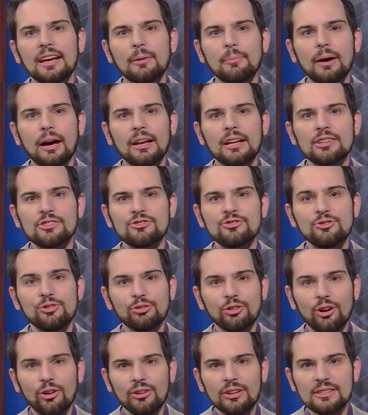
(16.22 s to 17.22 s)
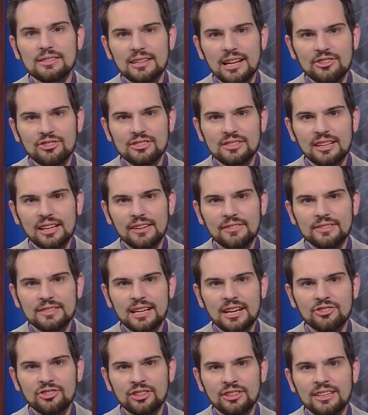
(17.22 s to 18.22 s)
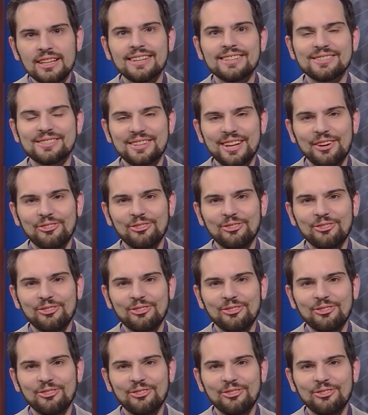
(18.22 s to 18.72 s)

about his new role this legislative session is State